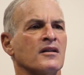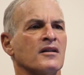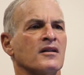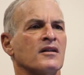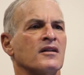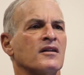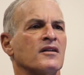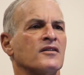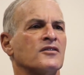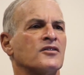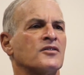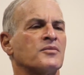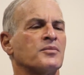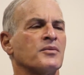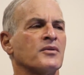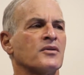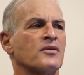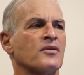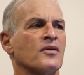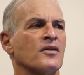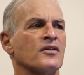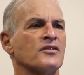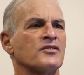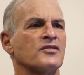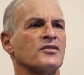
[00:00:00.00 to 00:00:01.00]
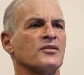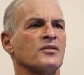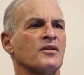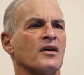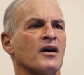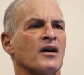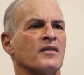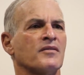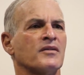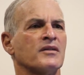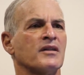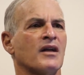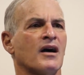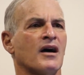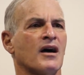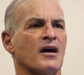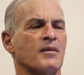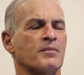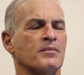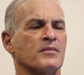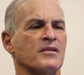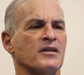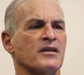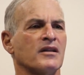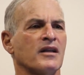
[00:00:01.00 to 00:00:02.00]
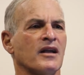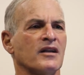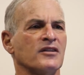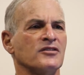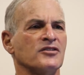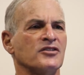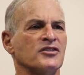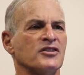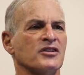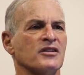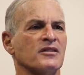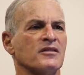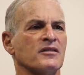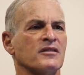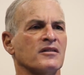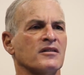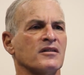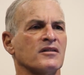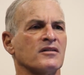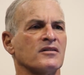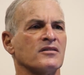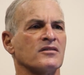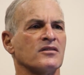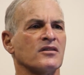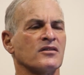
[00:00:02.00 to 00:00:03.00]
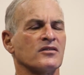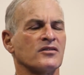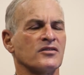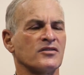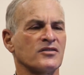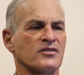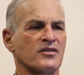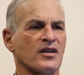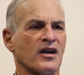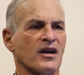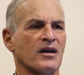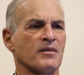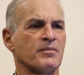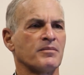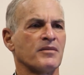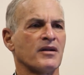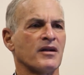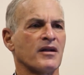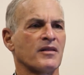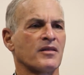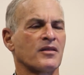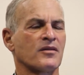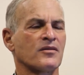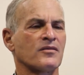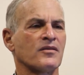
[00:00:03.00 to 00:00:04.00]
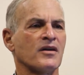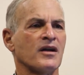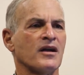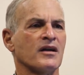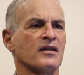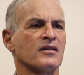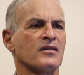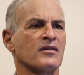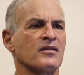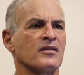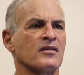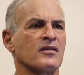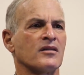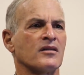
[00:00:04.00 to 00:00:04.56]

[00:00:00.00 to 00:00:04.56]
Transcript: it's because you have an obligation to stop at the red.